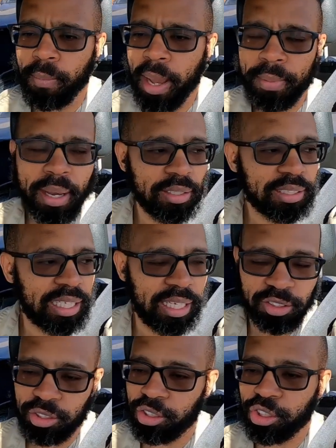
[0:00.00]
maybe I was
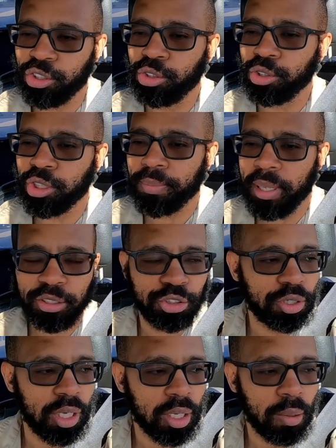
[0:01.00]
catching a snooze in my
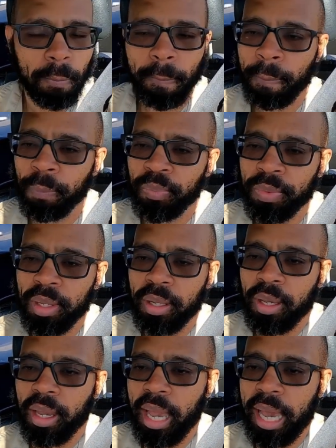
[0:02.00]
truck
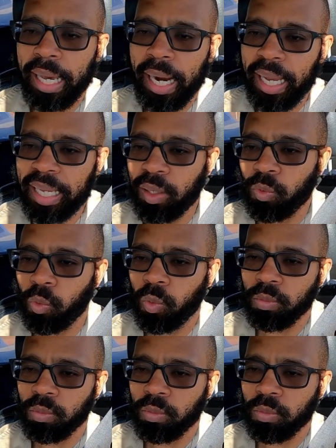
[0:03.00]
and I get